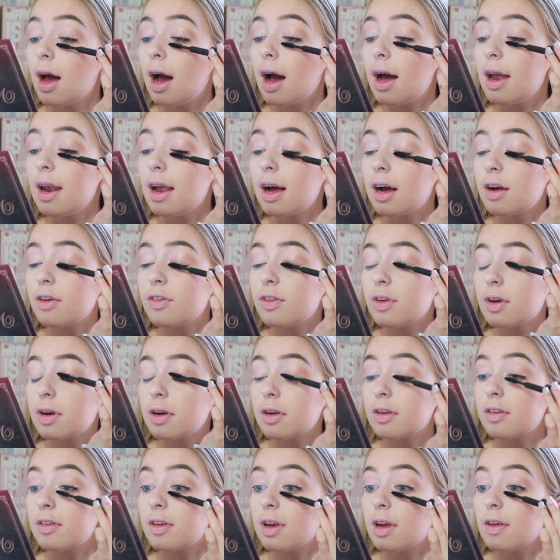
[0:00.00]
and as you
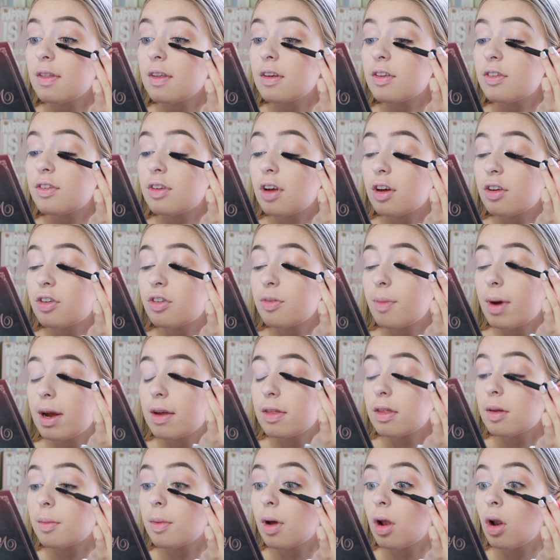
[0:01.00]
can see, this does
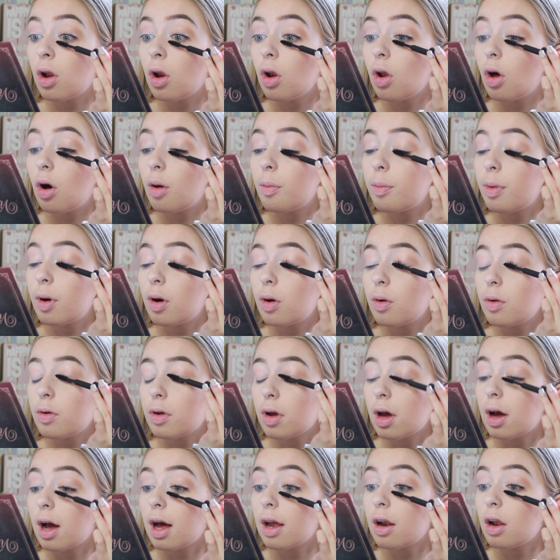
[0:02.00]
make them a lot bolder
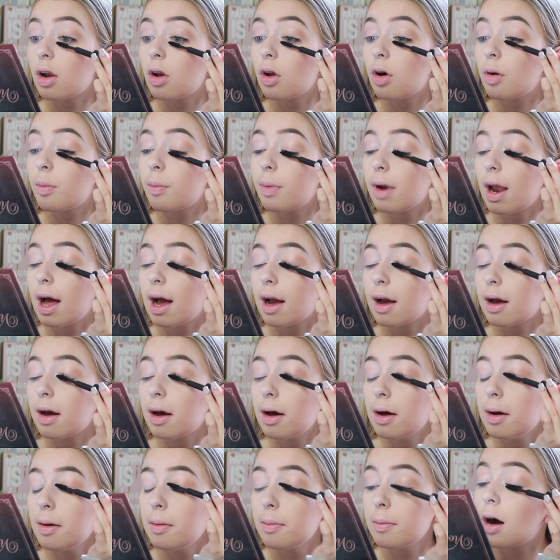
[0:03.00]
and a lot
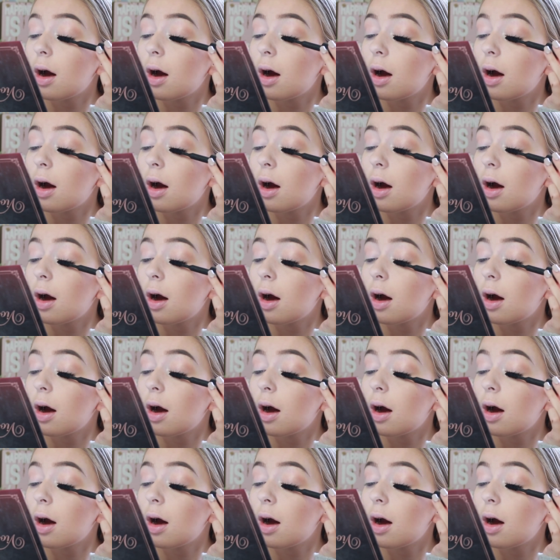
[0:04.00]
blacker.